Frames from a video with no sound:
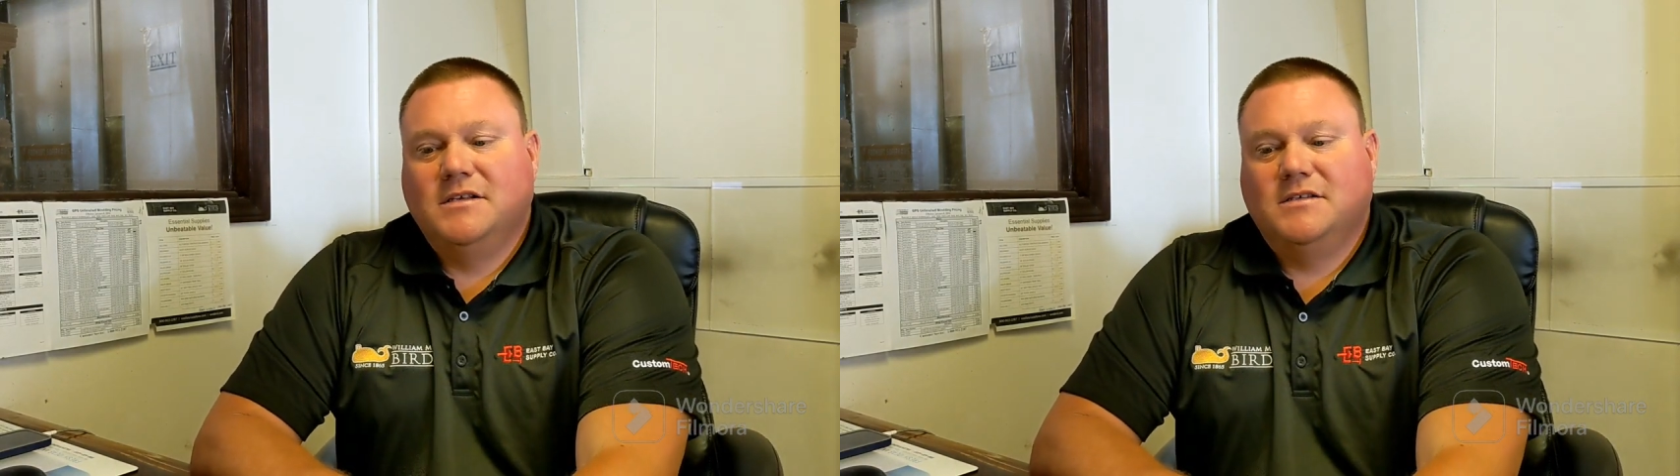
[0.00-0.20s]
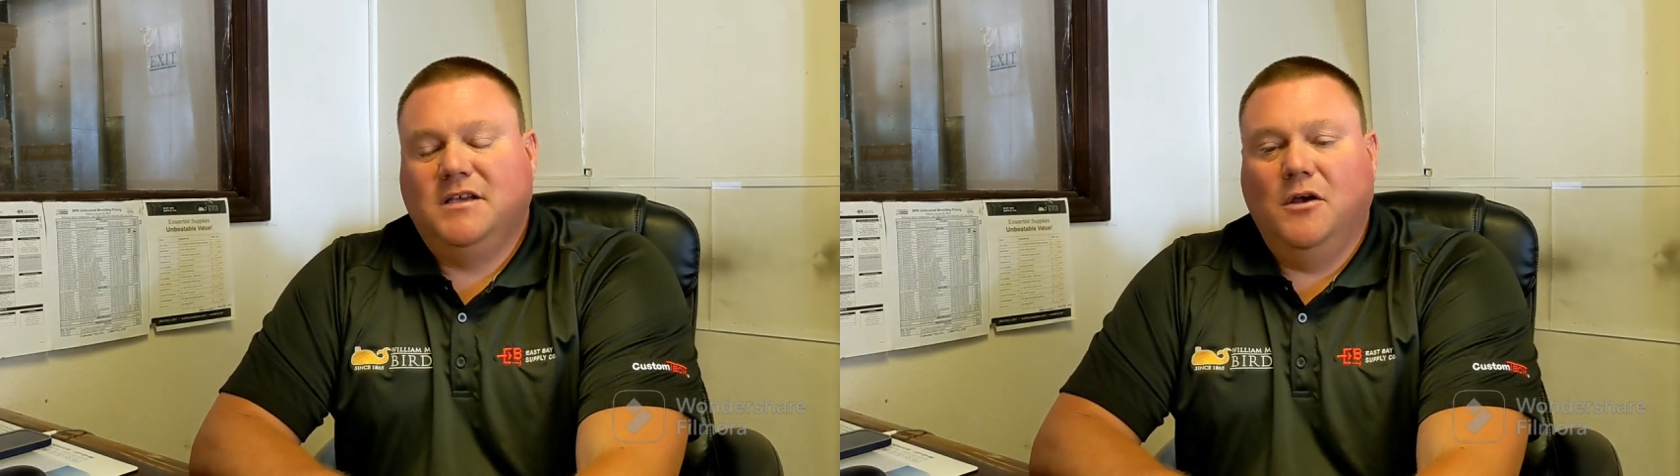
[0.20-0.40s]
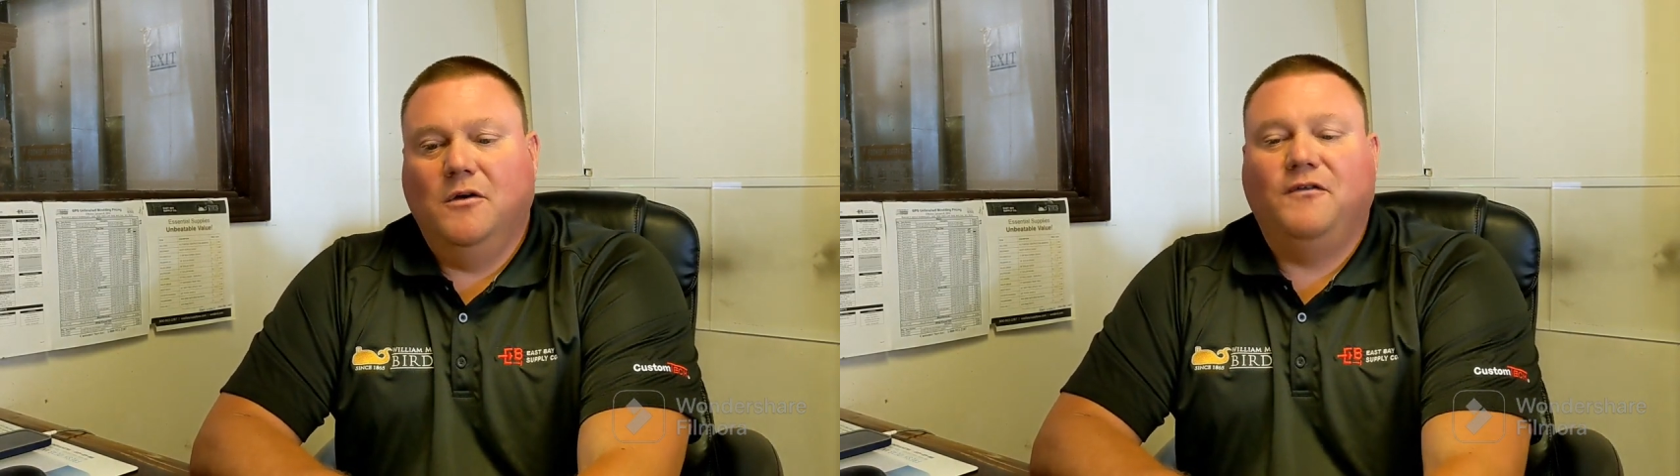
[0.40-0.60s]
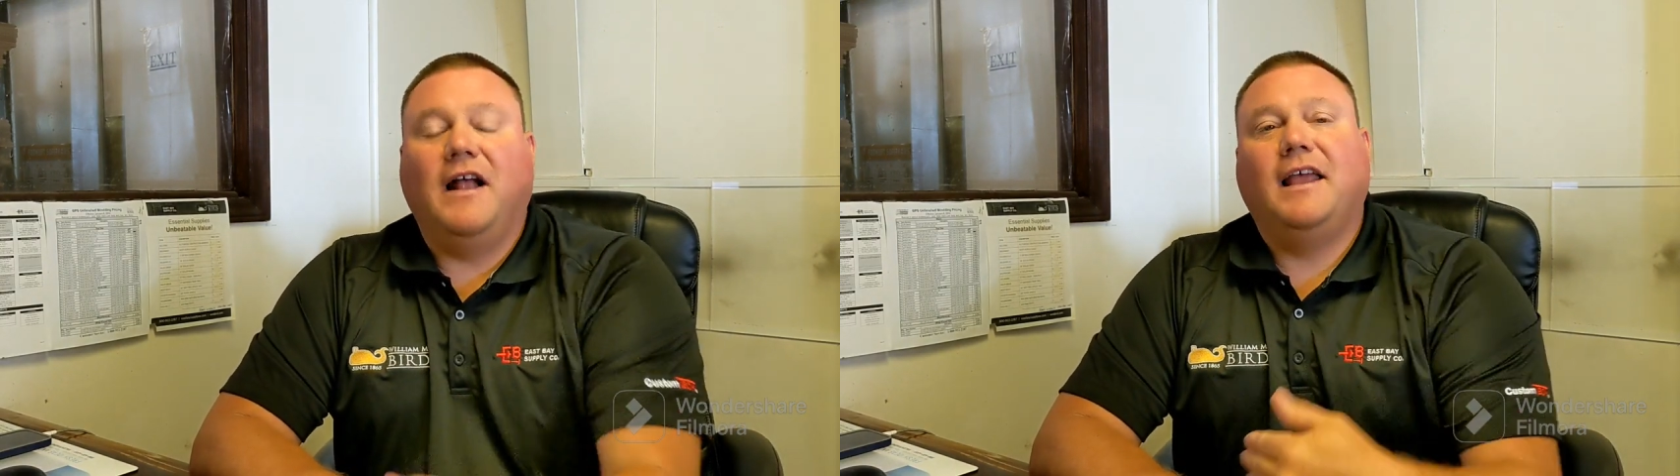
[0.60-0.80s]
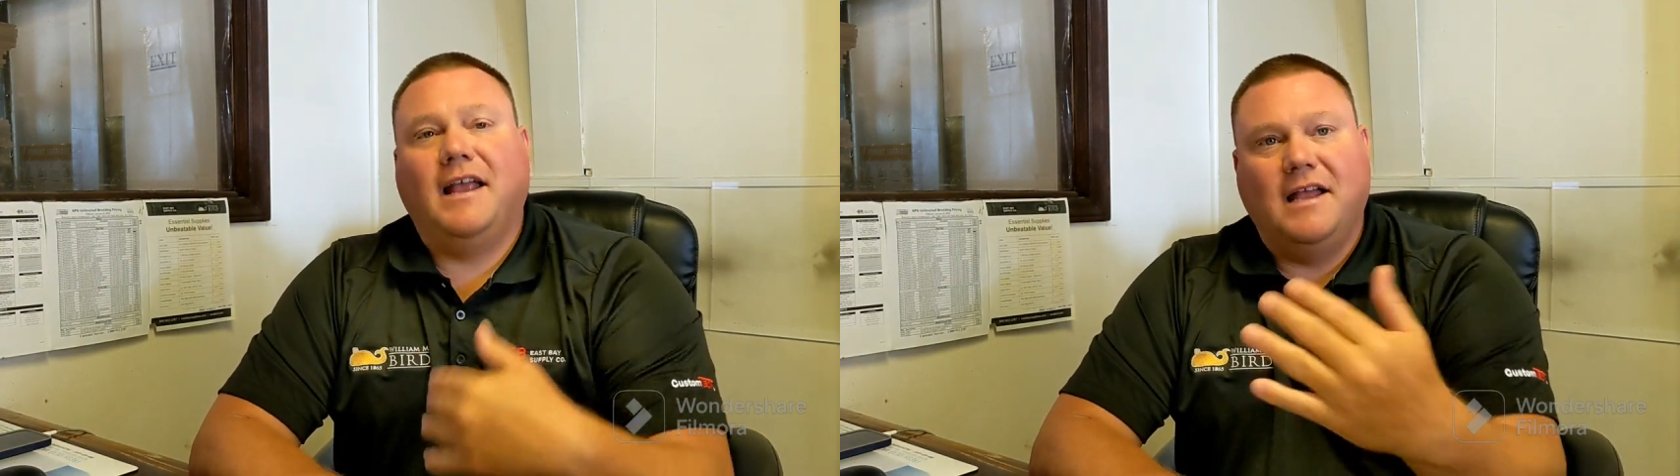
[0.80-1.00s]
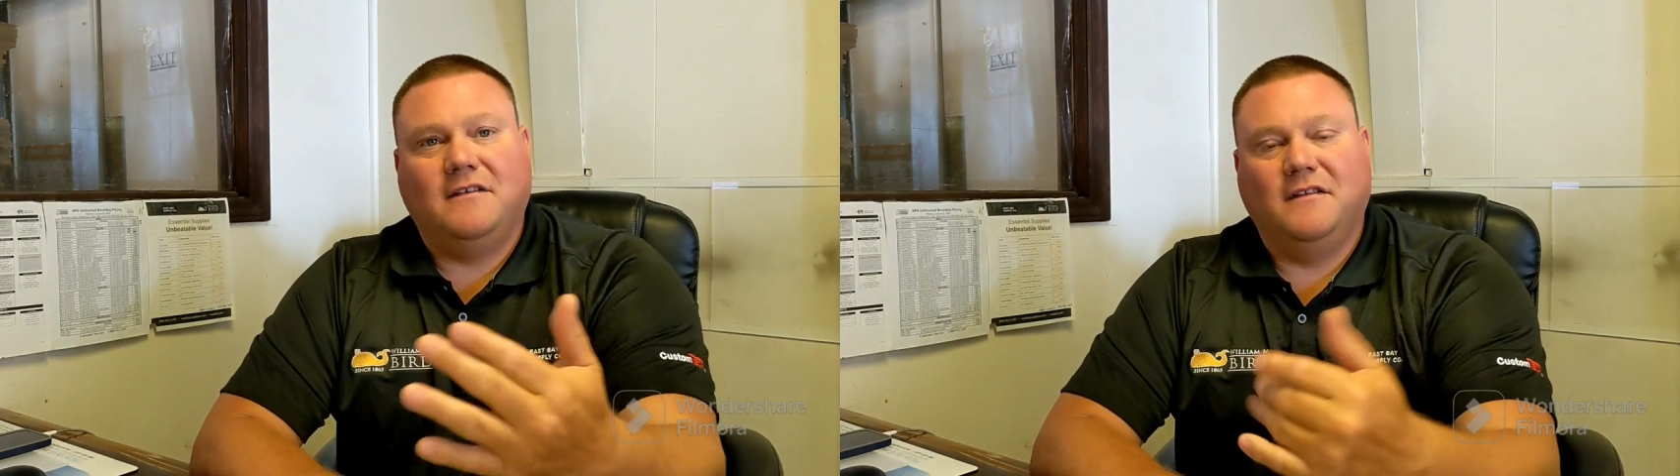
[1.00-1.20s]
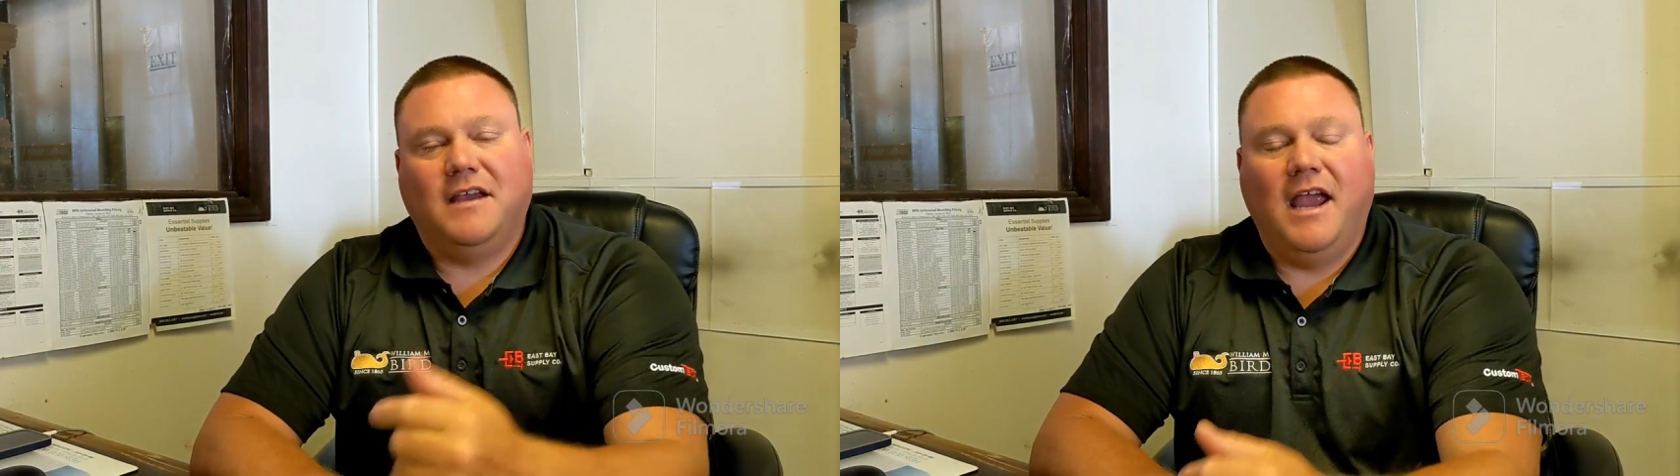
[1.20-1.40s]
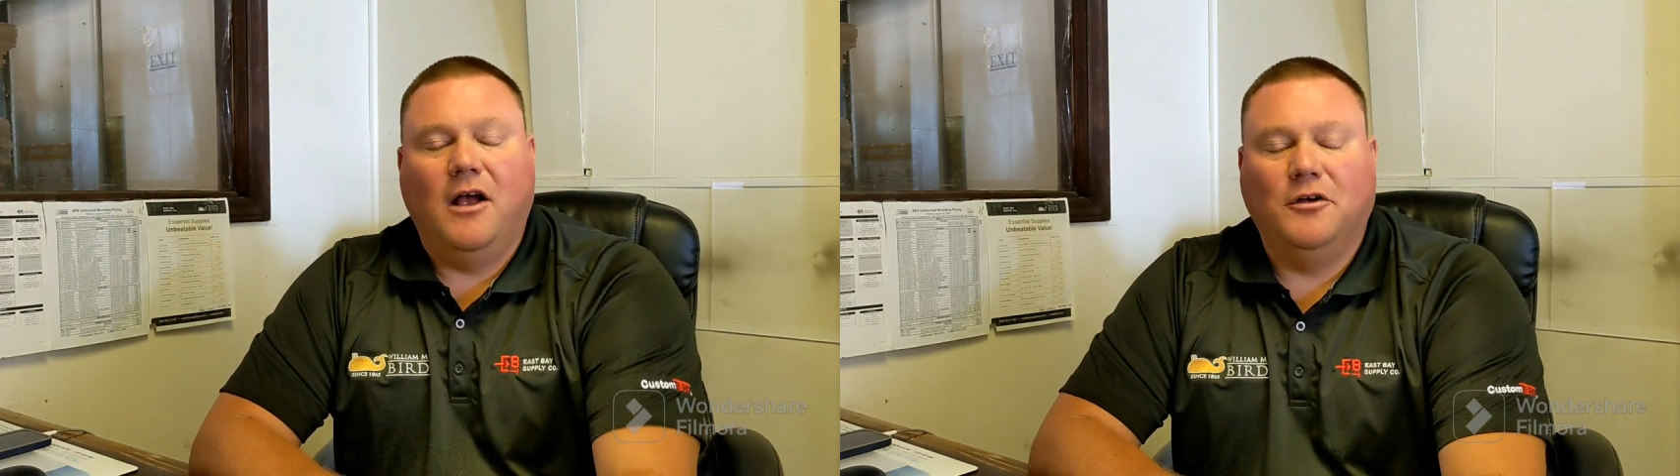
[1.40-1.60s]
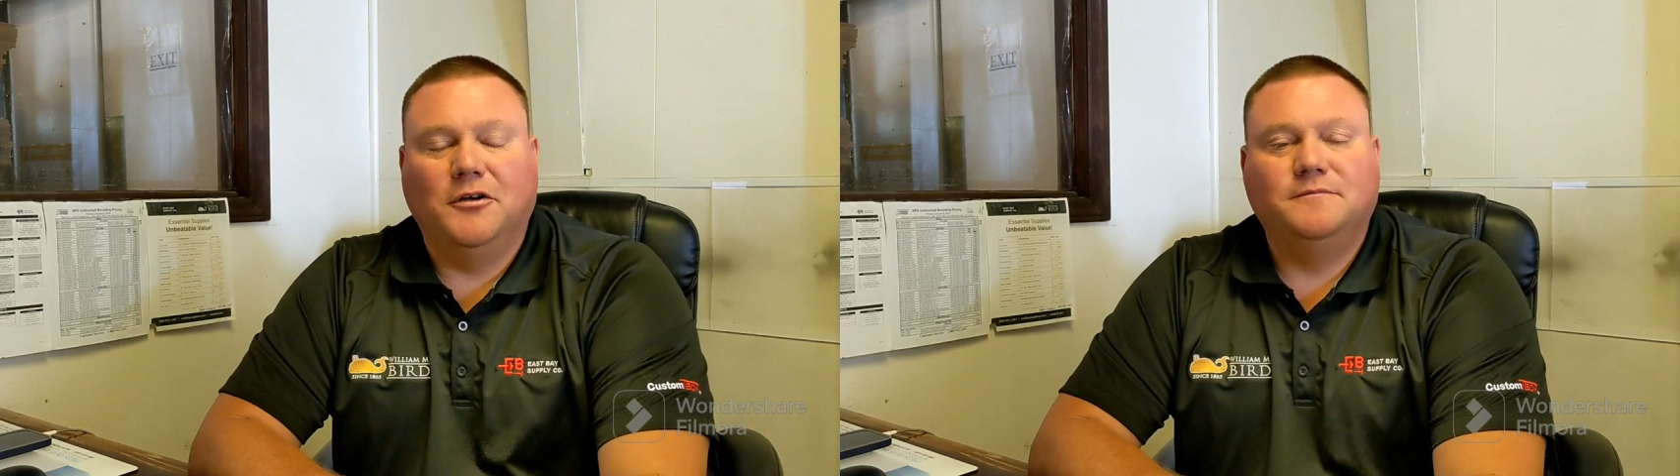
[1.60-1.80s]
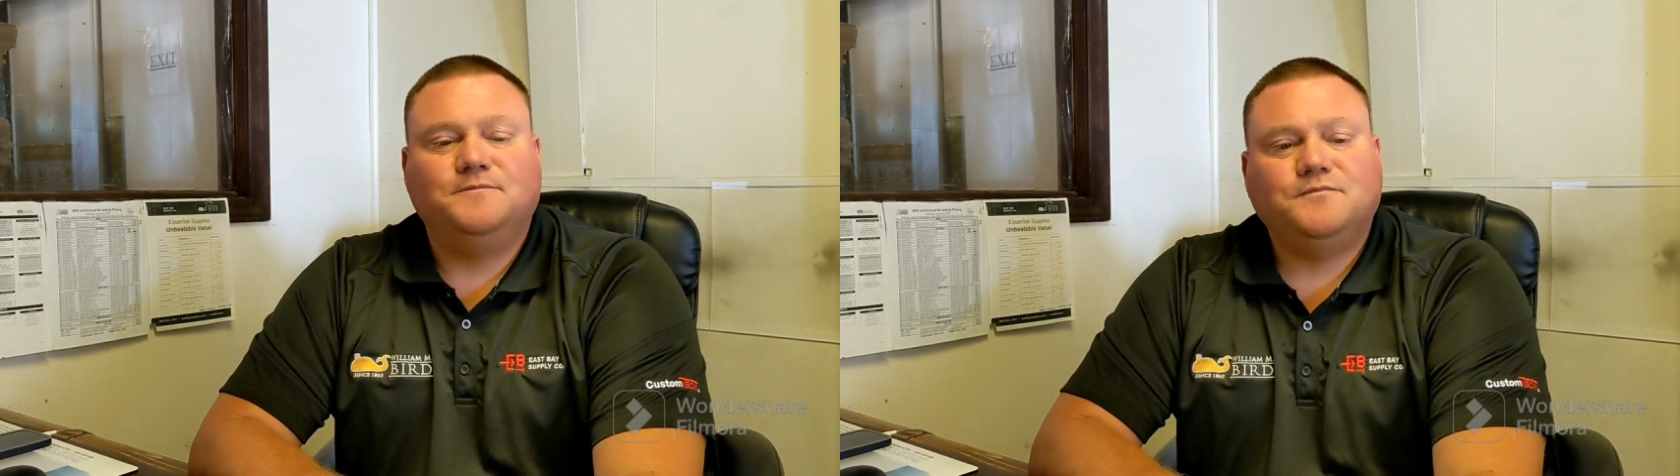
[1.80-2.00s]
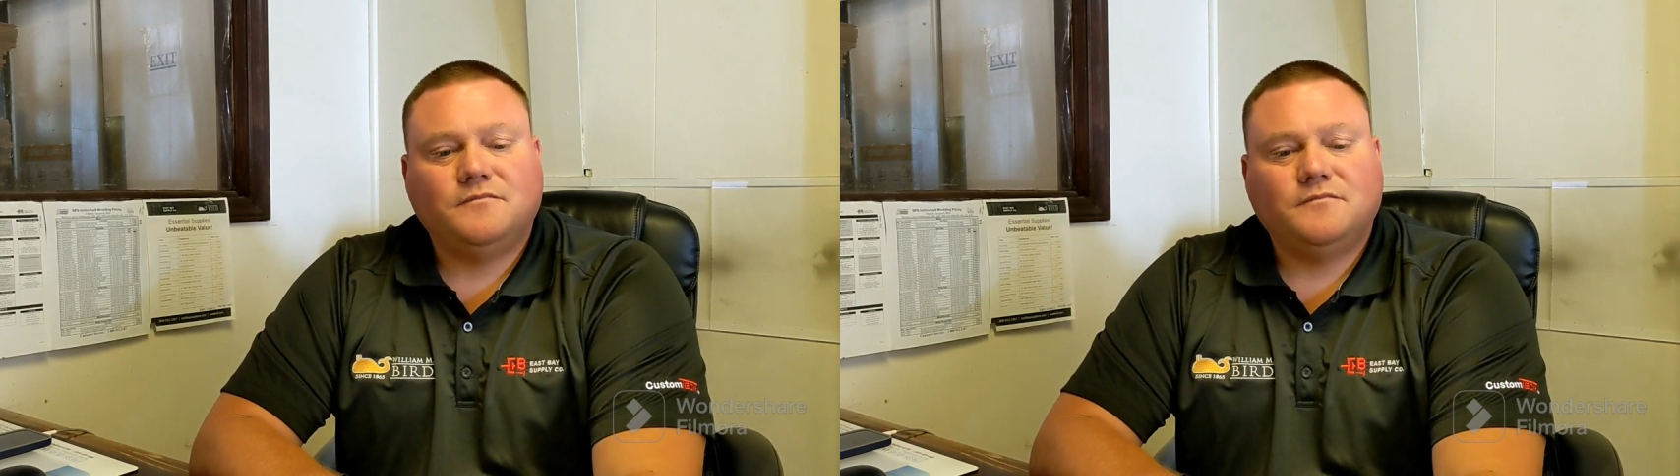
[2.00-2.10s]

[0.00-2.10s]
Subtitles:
So finally I got to the counter,